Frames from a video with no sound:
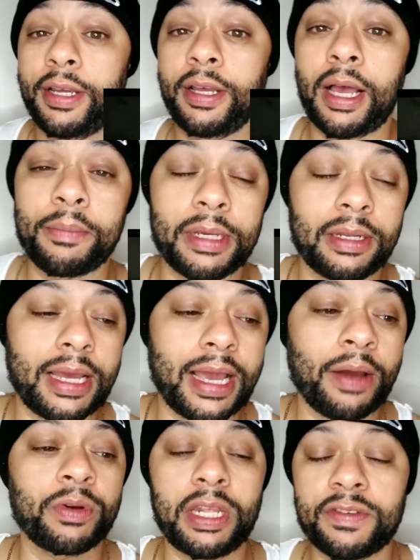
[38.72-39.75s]
I mean, I
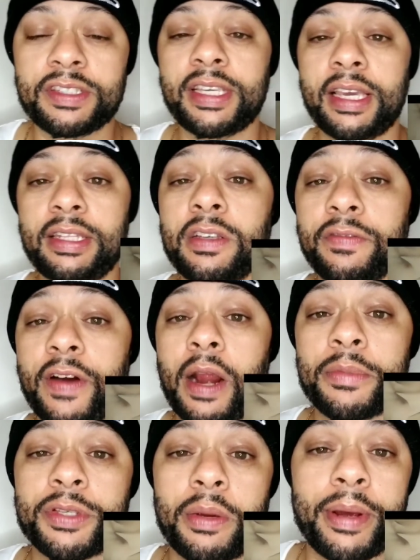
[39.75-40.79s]
would even say these
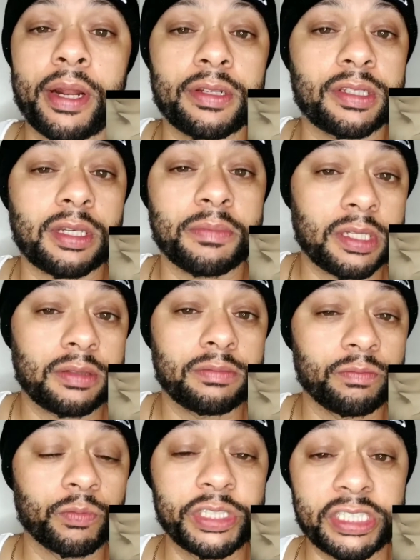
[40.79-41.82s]
environments are better than some of the
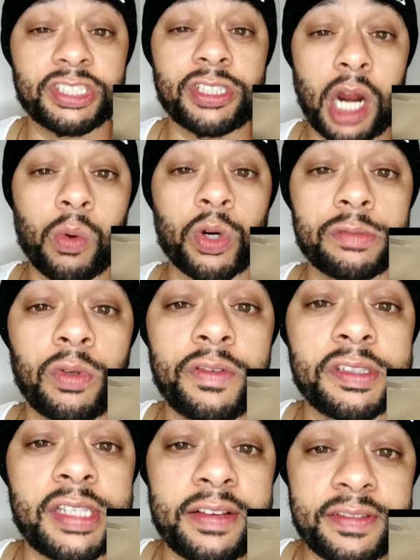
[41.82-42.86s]
recent Star Wars
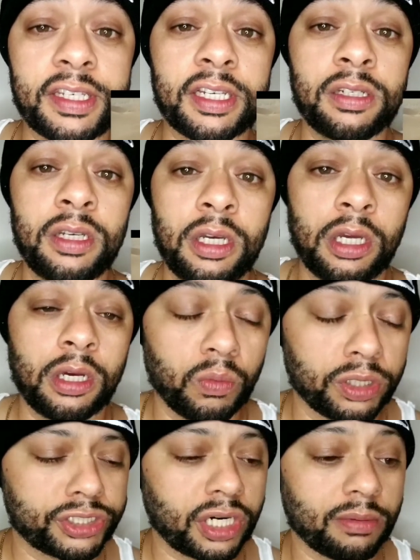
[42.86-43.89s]
movies I've seen,
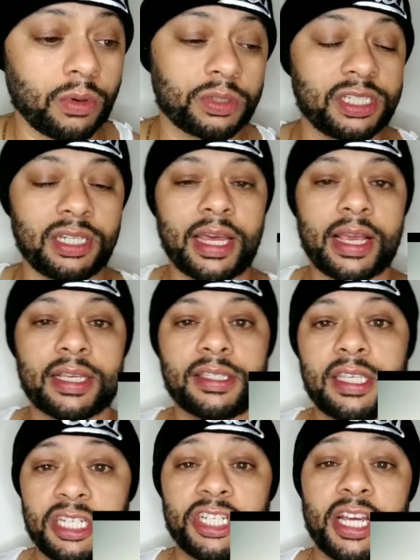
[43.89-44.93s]
which are mostly like
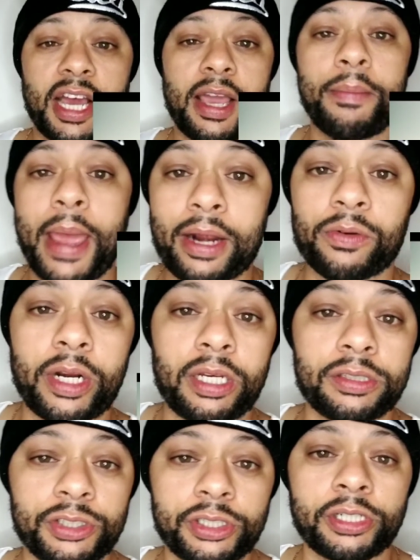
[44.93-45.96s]
CGI
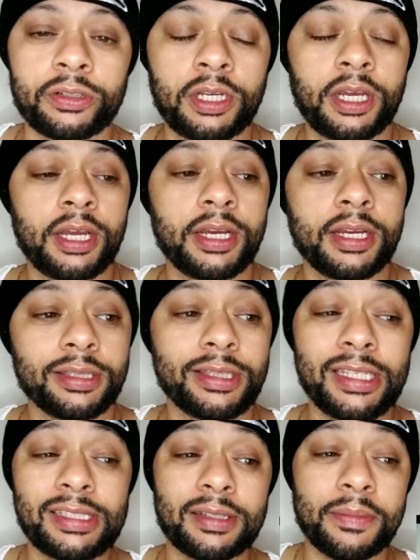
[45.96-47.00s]
backgrounds, you know?
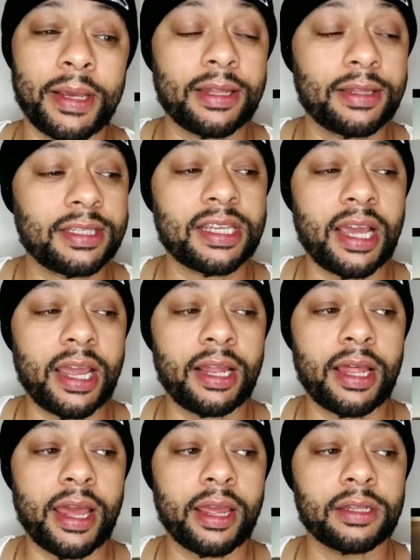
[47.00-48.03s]
This guy,
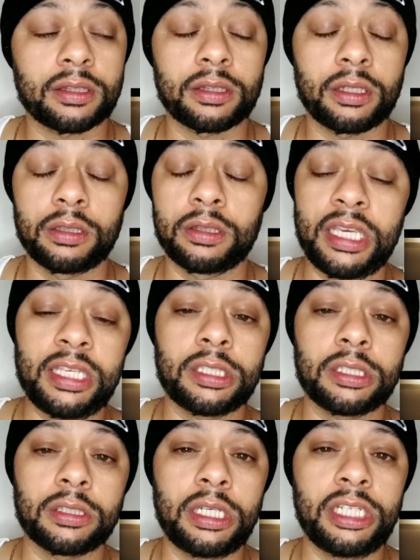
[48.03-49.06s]
like,
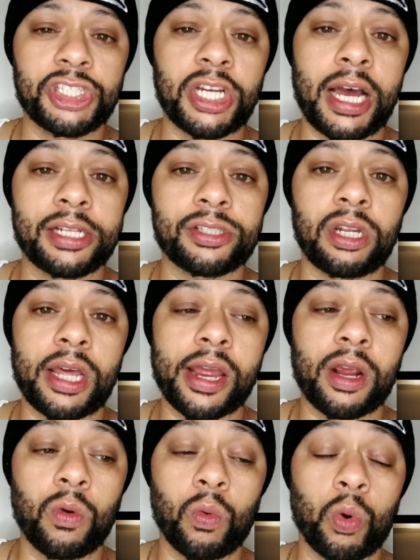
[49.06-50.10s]
these shots are
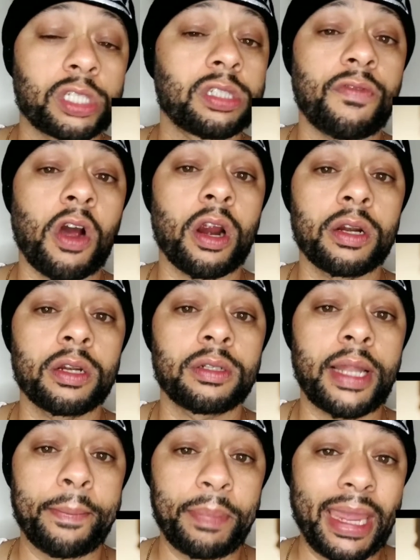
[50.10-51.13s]
like works of art,
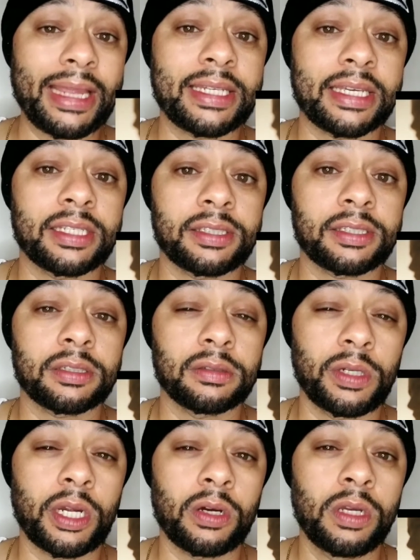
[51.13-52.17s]
like paintings,
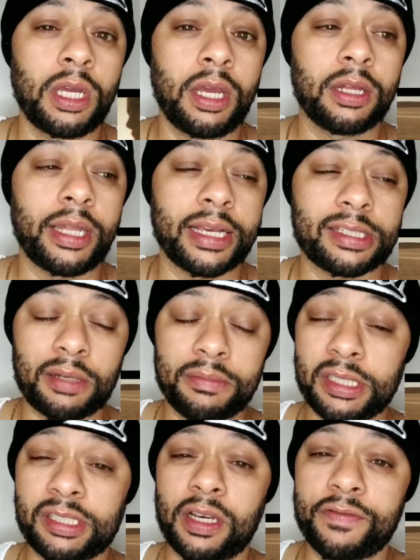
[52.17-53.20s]
you know? Like, some of
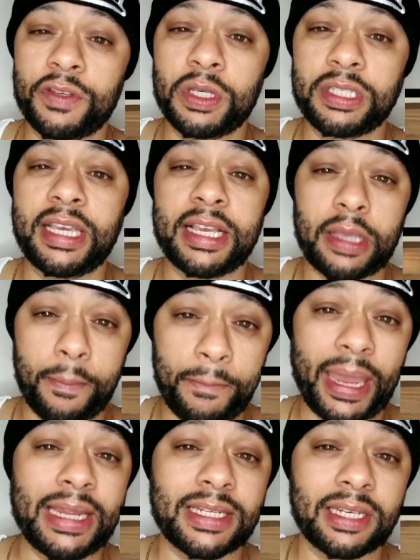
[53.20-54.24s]
the stuff you can see is a
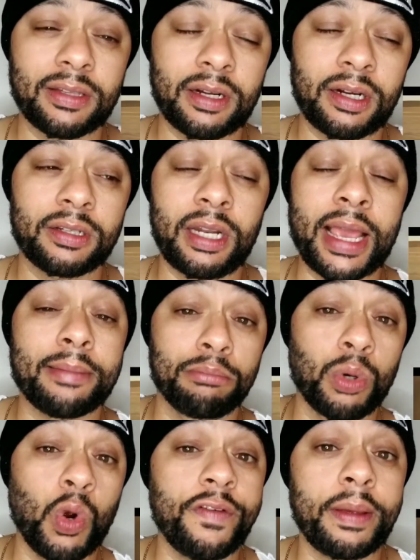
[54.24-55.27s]
painting. They're like
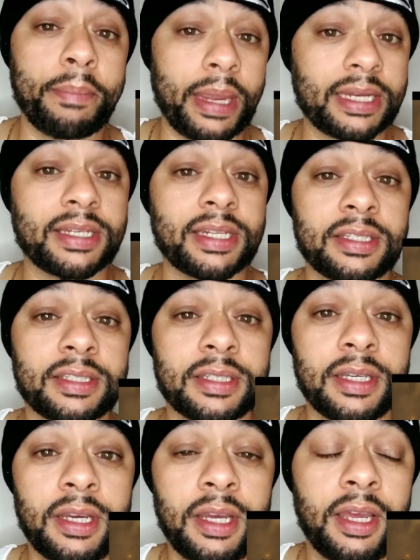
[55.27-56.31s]
moving paintings.
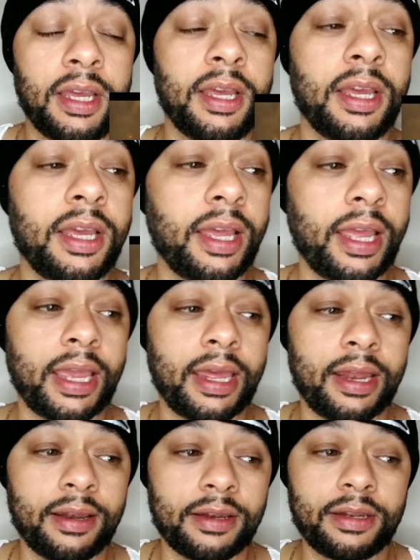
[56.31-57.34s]

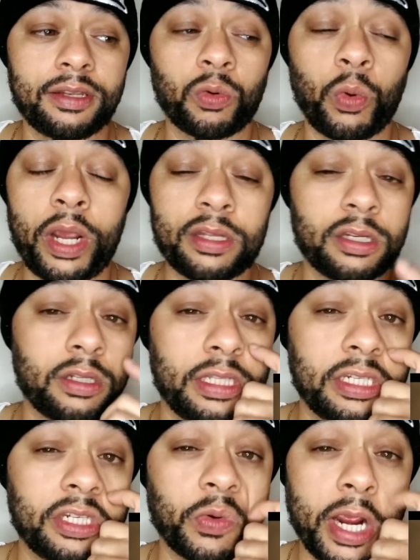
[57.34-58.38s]
And the way that
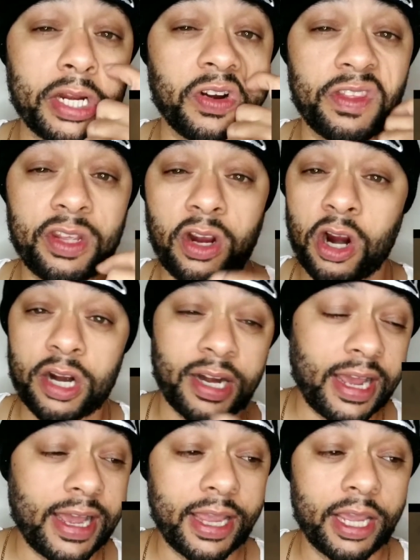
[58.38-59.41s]
the director and the art
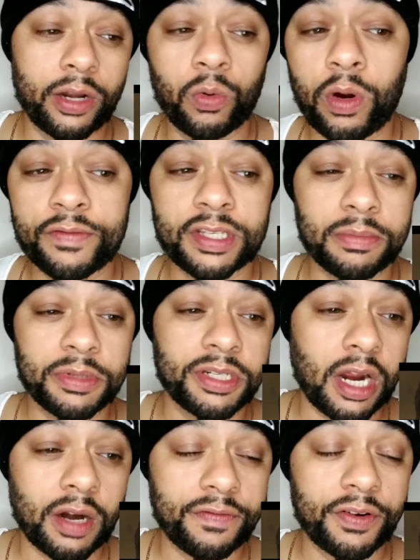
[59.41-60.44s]
guy and whoever
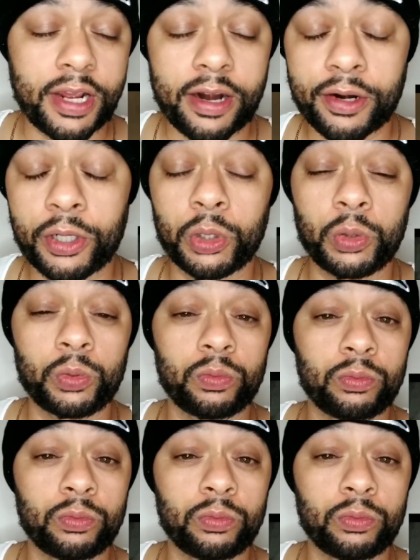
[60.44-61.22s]
cinematographer, I don't know who,